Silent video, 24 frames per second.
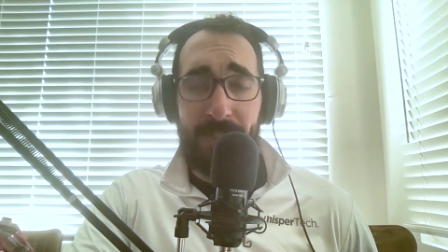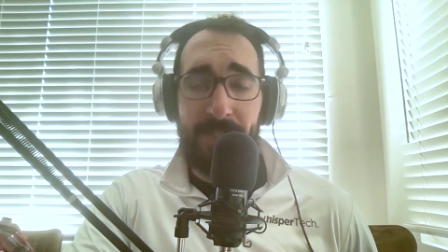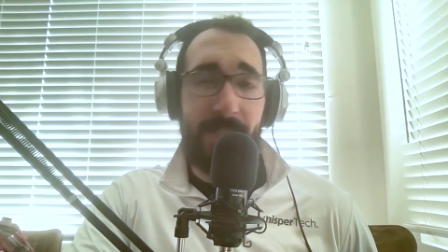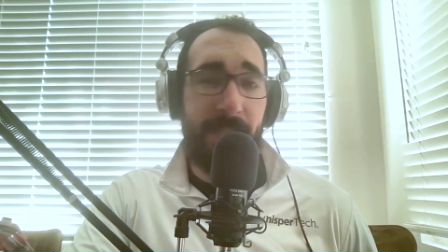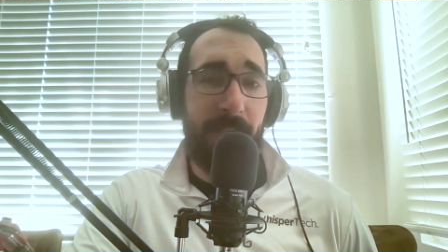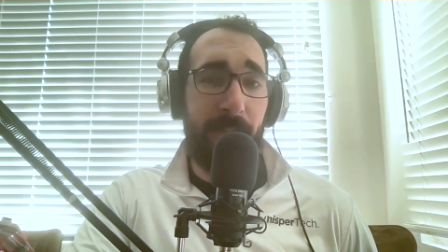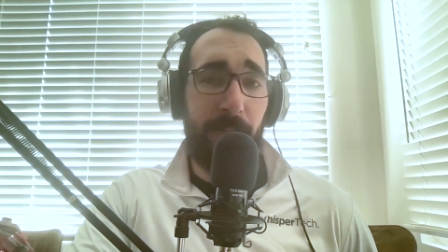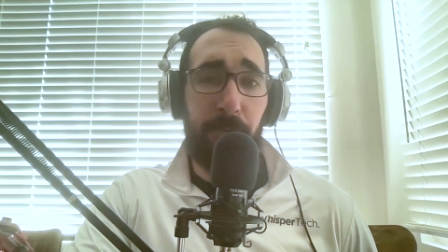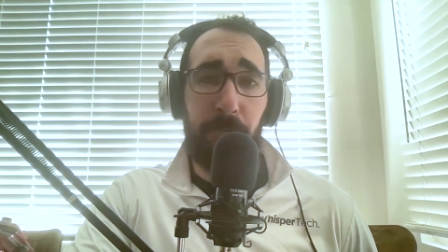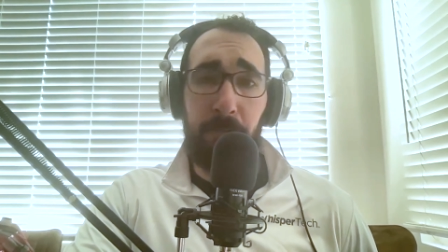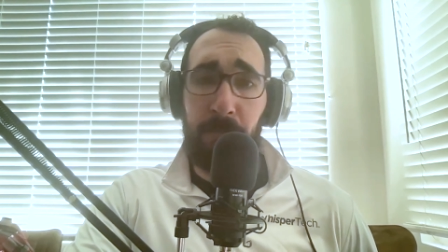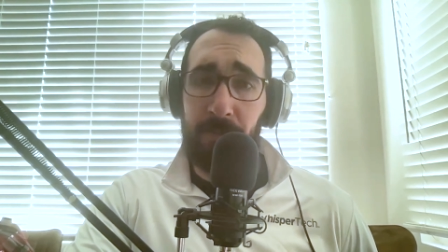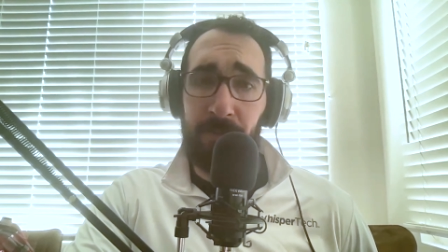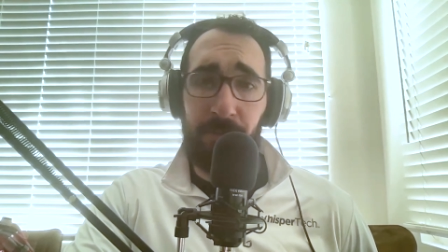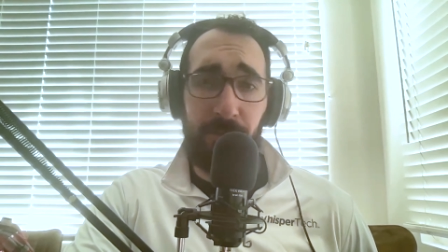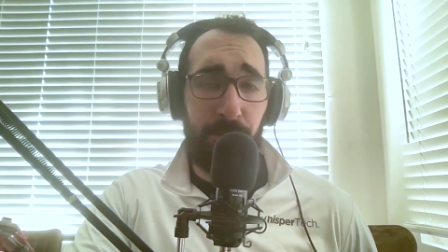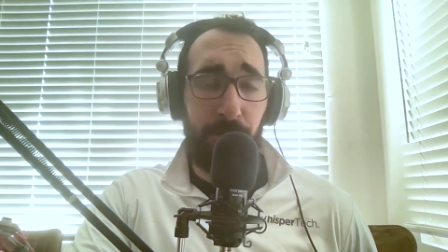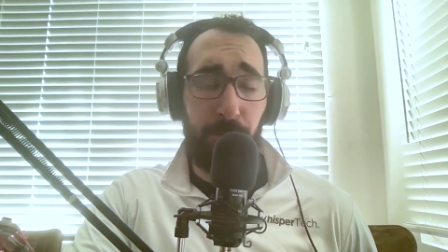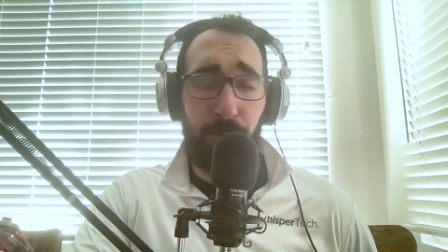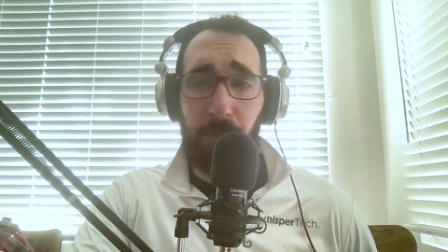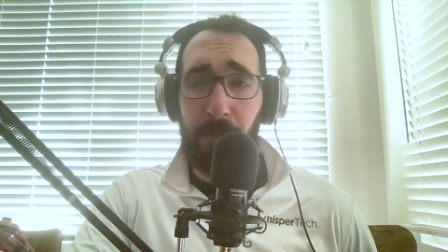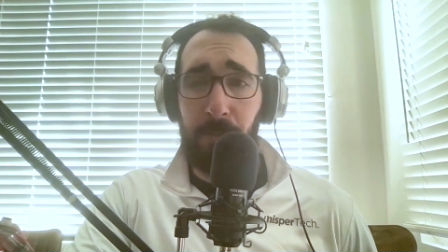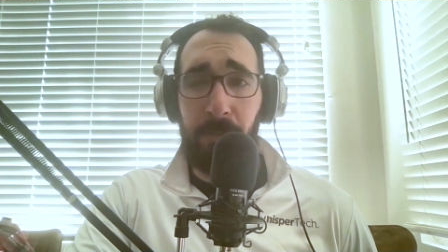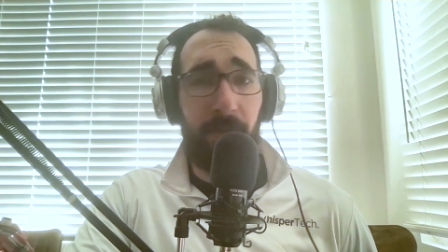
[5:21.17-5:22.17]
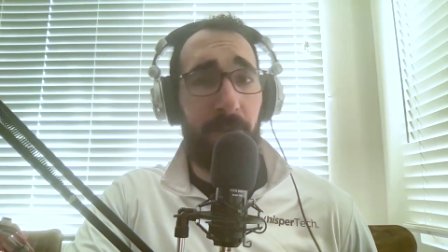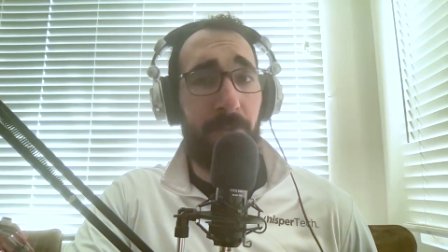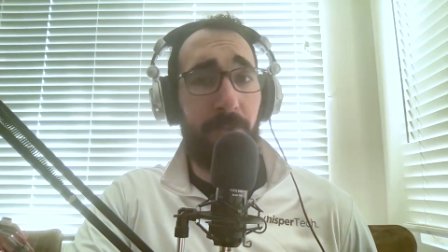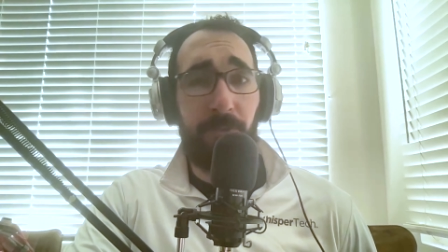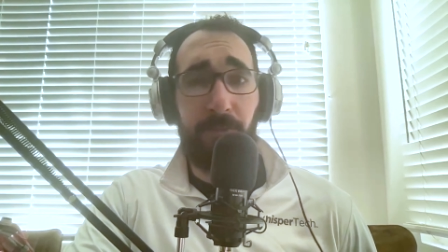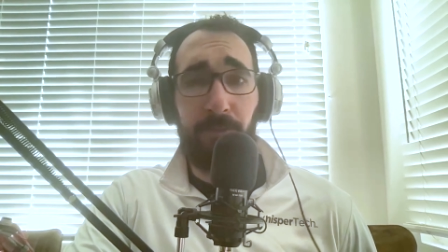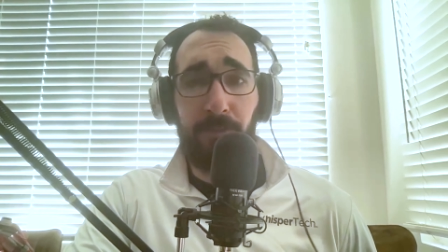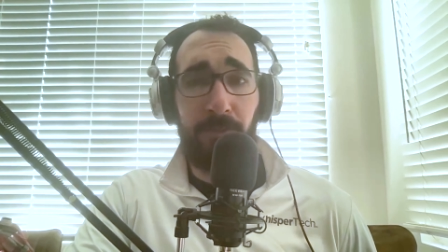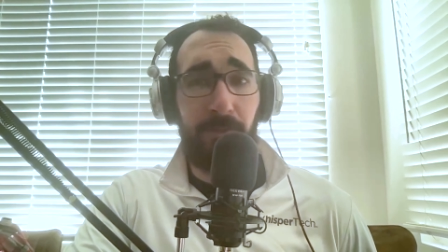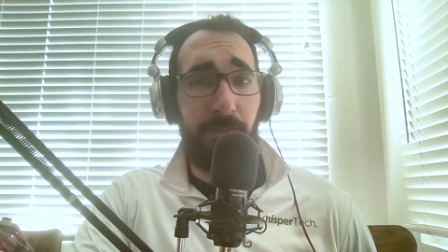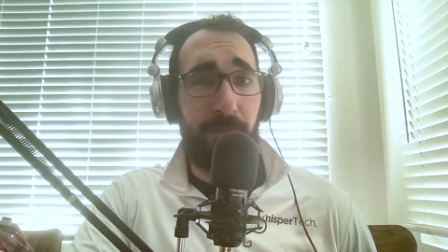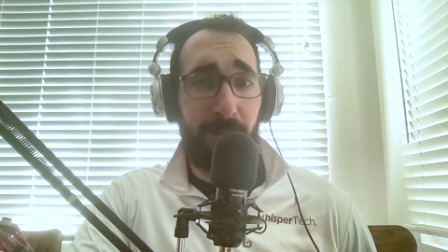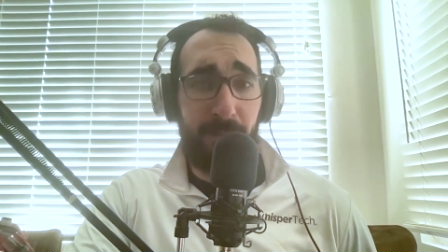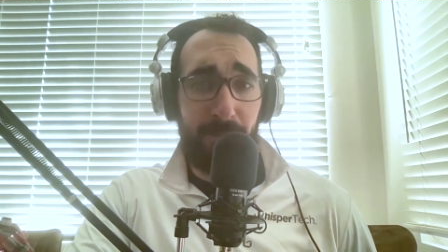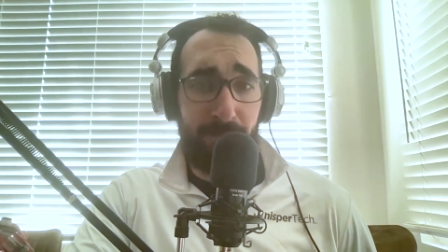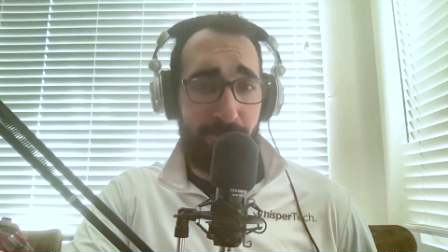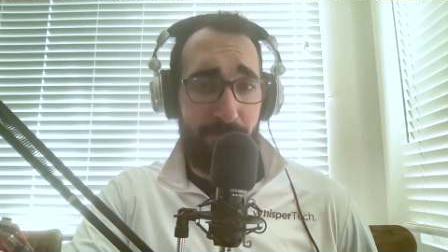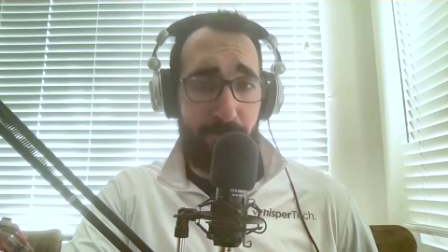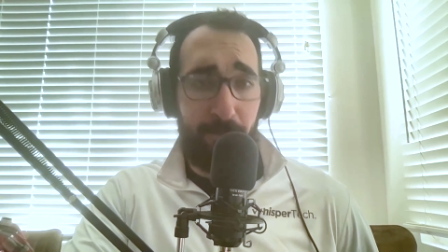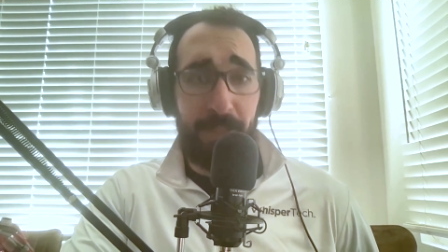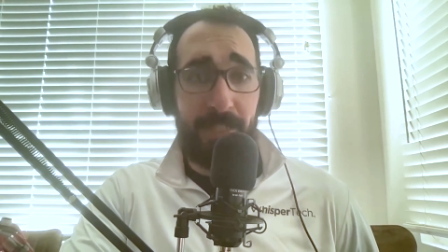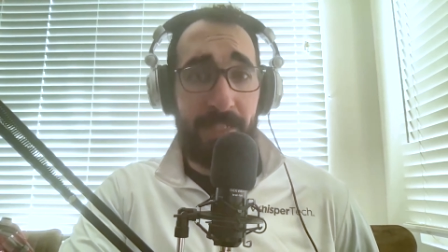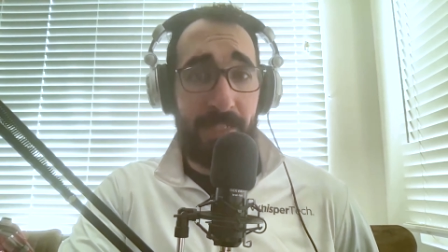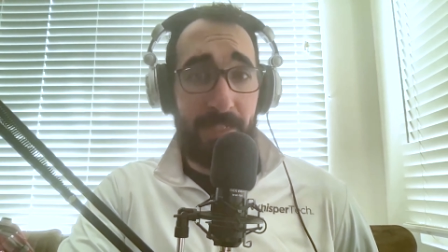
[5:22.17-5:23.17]
He has muscles where muscles,
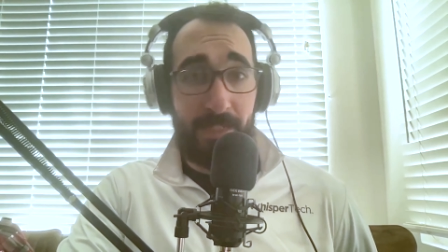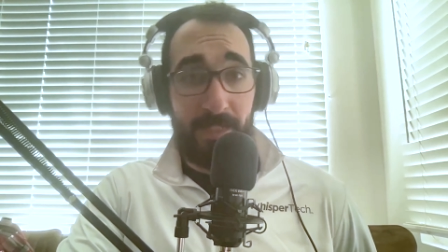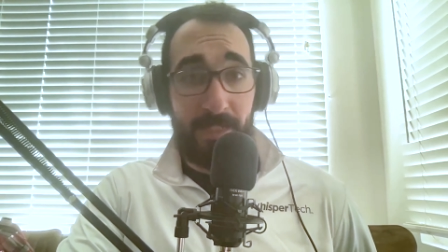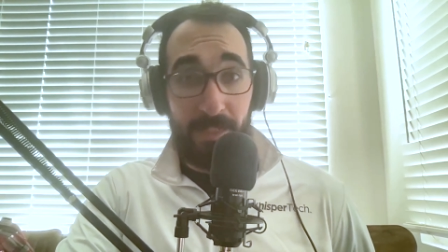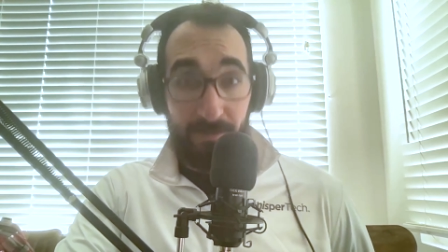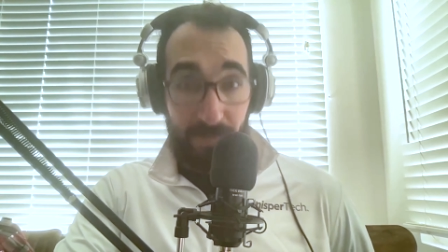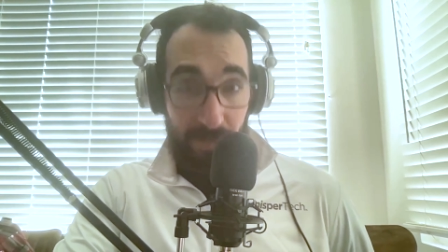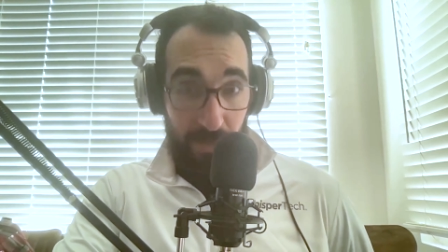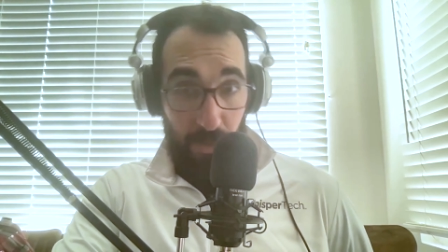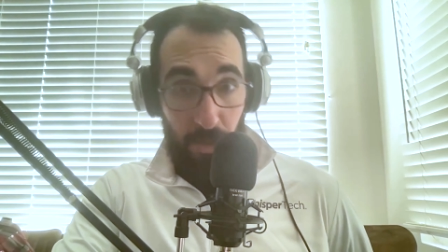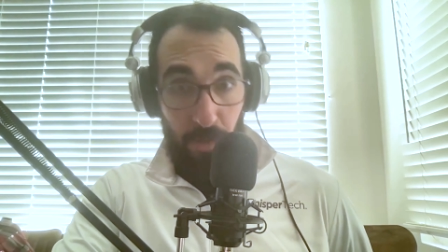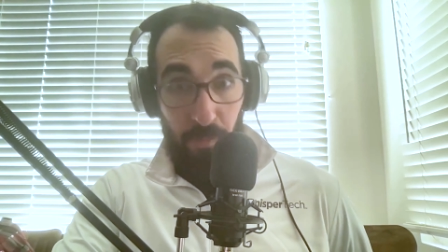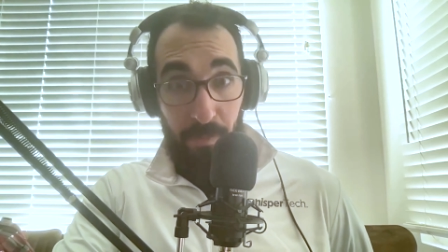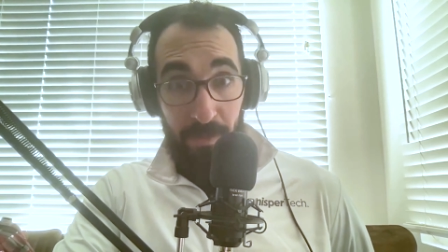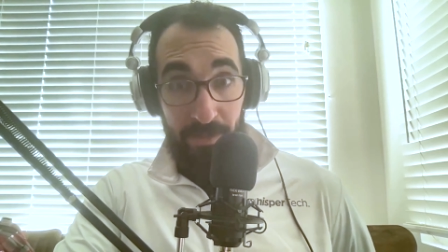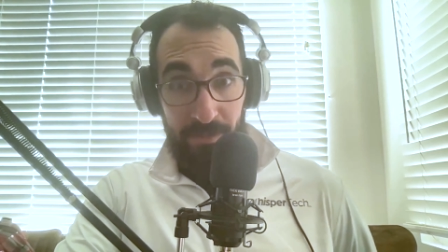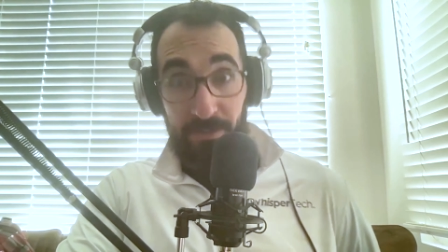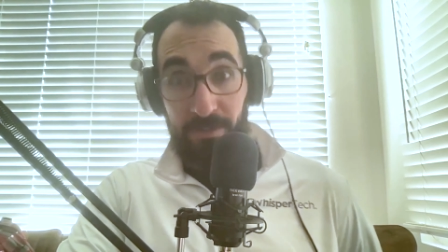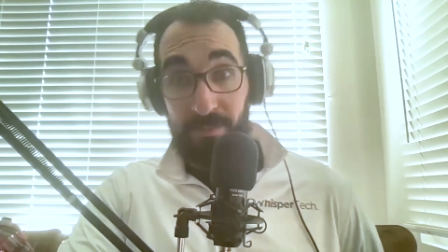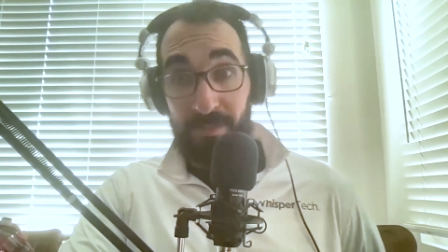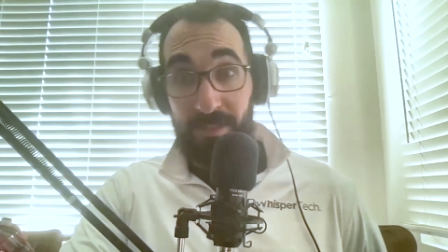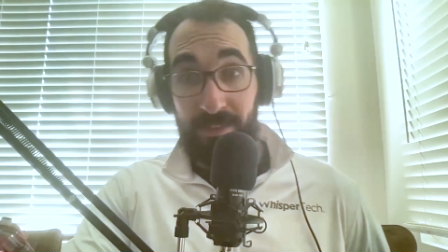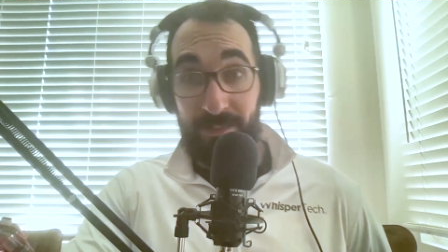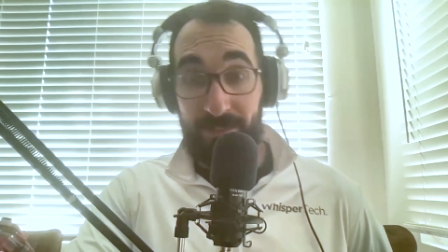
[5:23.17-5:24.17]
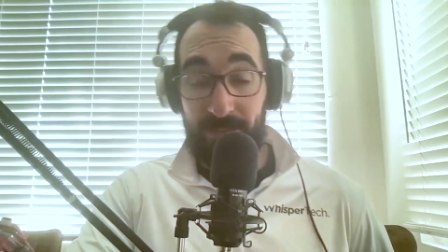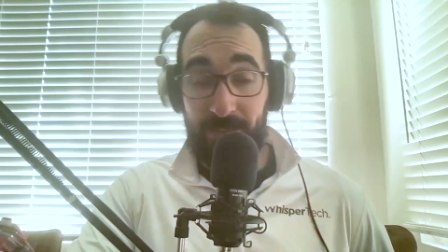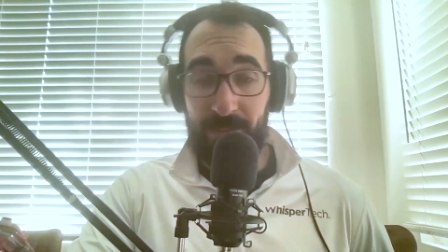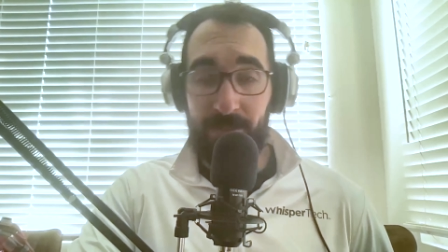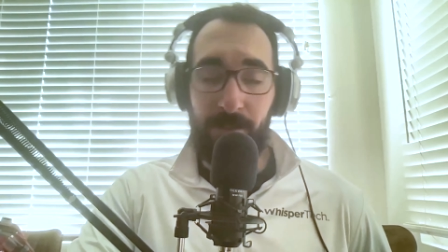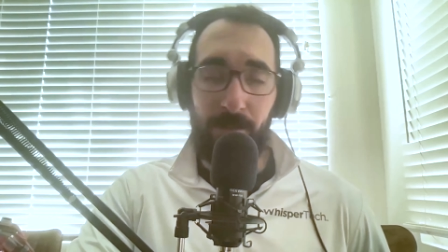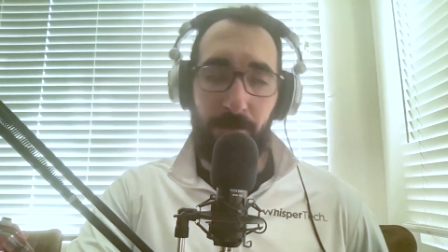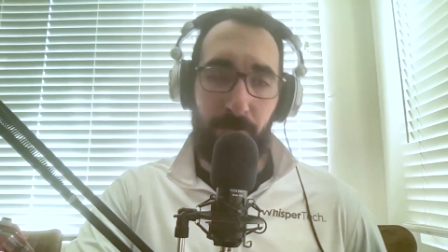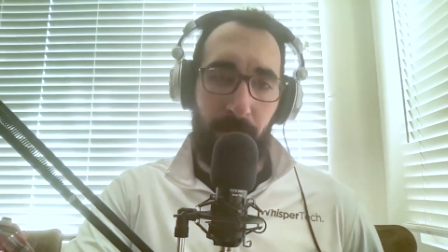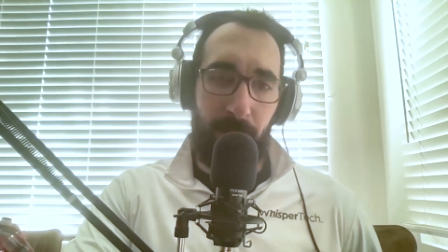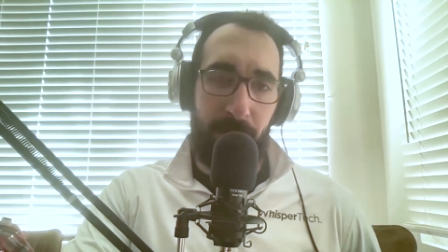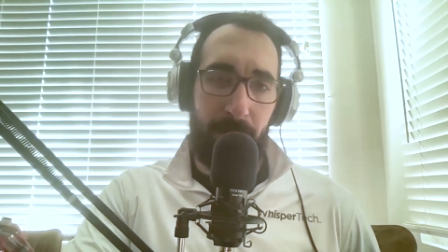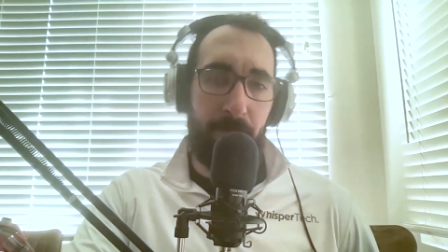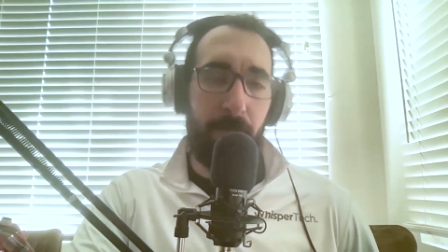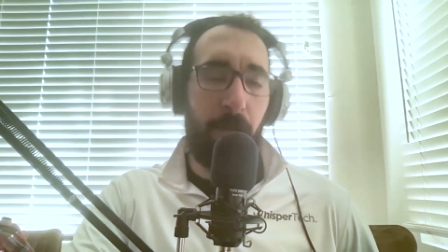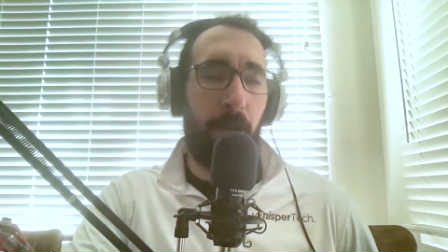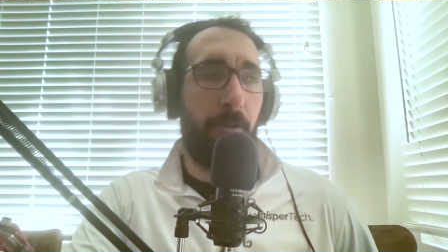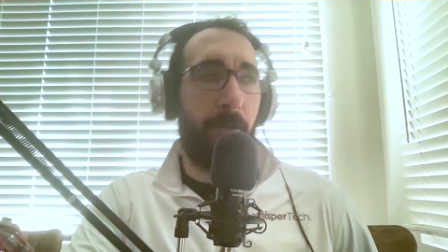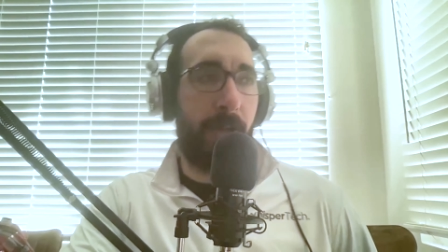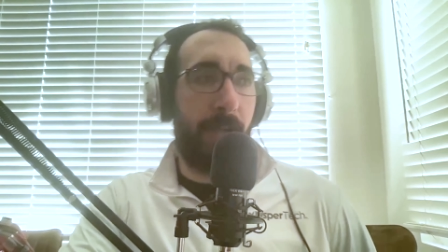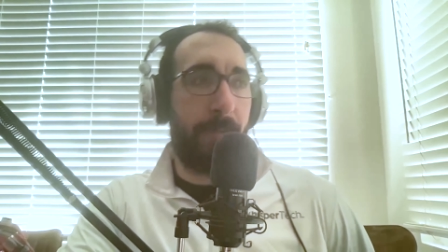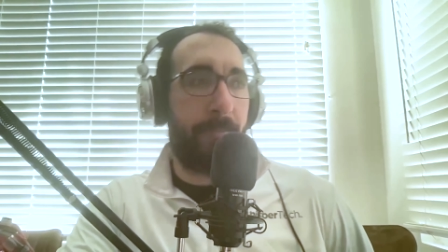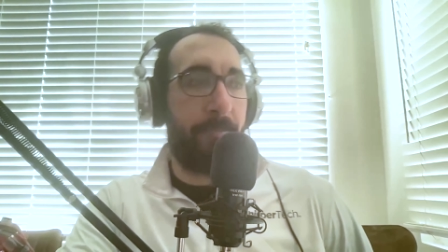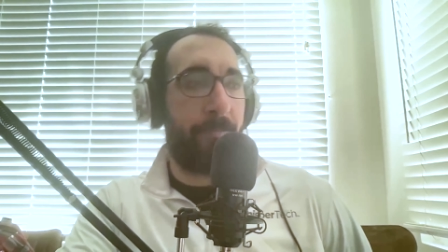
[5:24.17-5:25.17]
we didn't even know muscles existed. Right,
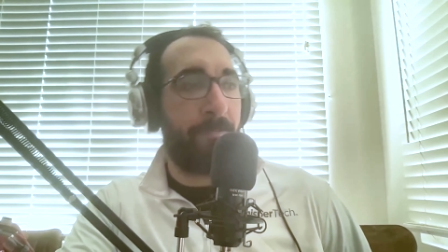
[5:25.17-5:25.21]
okay.